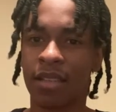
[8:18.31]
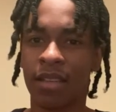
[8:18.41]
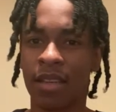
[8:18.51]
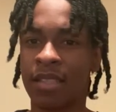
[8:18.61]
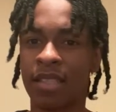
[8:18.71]

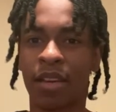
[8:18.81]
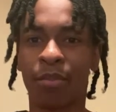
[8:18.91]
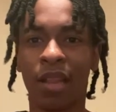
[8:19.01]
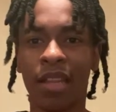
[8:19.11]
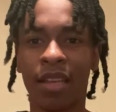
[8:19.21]
It just
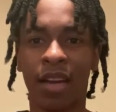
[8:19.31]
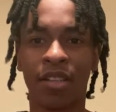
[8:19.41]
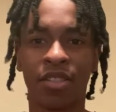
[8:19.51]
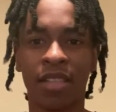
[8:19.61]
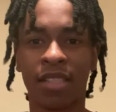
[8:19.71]
completely
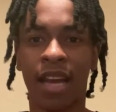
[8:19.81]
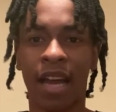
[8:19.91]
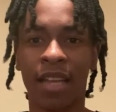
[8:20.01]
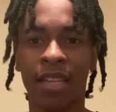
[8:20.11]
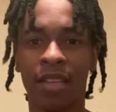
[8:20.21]
contradicts the
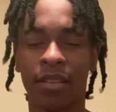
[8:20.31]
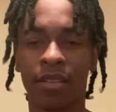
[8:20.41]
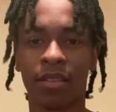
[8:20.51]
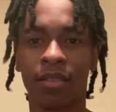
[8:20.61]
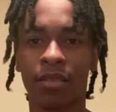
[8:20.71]
idea,
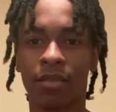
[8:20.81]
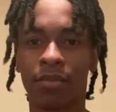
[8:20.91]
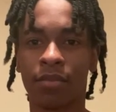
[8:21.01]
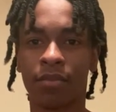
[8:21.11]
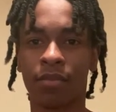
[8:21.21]

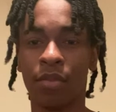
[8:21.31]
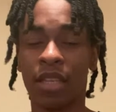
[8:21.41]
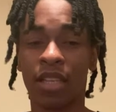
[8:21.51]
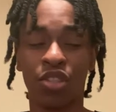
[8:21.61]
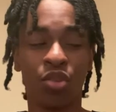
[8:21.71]

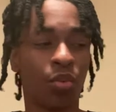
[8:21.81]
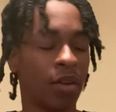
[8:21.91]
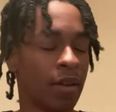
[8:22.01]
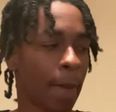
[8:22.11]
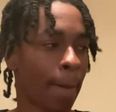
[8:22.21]
because you
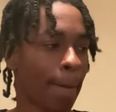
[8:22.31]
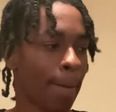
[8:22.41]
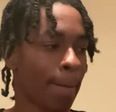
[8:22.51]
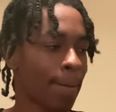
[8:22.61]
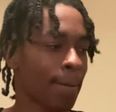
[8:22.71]
want
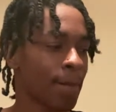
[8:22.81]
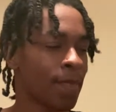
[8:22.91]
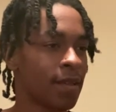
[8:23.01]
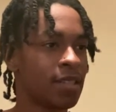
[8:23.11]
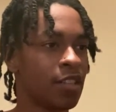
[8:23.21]

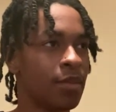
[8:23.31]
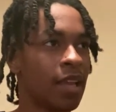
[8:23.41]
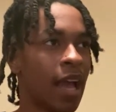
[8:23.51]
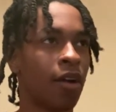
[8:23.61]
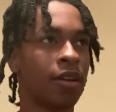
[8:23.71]
to be
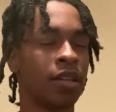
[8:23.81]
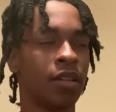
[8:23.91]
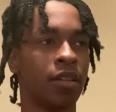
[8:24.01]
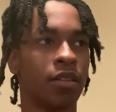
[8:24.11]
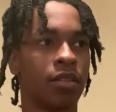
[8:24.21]
out
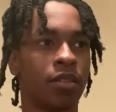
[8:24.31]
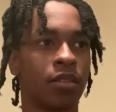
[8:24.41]
here